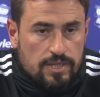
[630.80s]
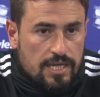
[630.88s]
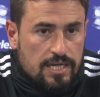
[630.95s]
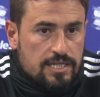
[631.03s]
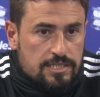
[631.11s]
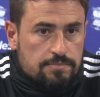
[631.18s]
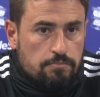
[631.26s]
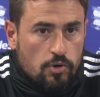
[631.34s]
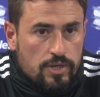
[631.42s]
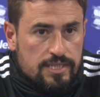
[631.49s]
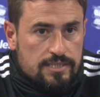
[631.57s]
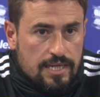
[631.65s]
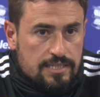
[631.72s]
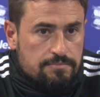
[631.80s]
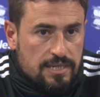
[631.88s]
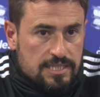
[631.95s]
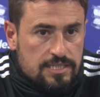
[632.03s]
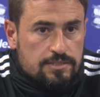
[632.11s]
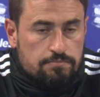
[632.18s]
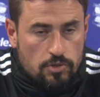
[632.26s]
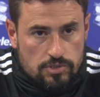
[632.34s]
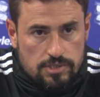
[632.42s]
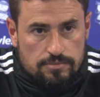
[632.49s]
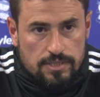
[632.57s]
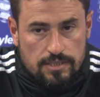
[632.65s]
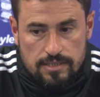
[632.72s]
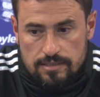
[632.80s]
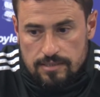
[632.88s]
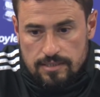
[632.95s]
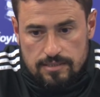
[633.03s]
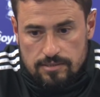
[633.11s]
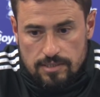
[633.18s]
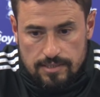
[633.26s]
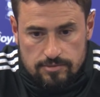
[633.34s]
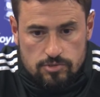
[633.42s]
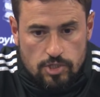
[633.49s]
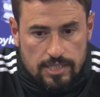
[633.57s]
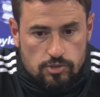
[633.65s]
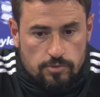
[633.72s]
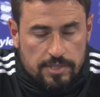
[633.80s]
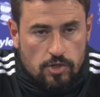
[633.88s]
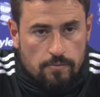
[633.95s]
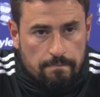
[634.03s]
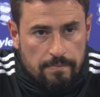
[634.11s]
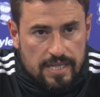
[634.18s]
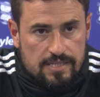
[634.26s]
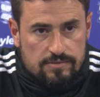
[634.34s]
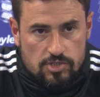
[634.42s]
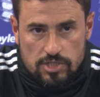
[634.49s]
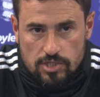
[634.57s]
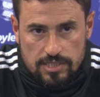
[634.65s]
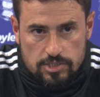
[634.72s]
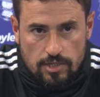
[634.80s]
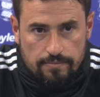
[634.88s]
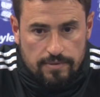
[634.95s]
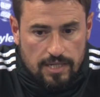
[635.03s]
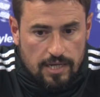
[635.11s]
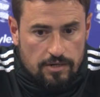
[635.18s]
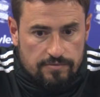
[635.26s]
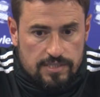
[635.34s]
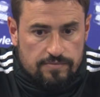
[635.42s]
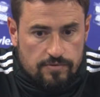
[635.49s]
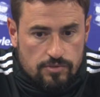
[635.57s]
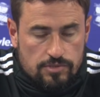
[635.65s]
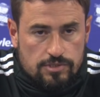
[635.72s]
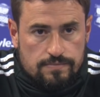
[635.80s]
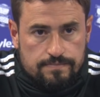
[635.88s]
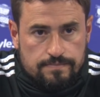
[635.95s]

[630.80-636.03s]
exploit as much as possible and try to be competitive, try to get something out of it, of course.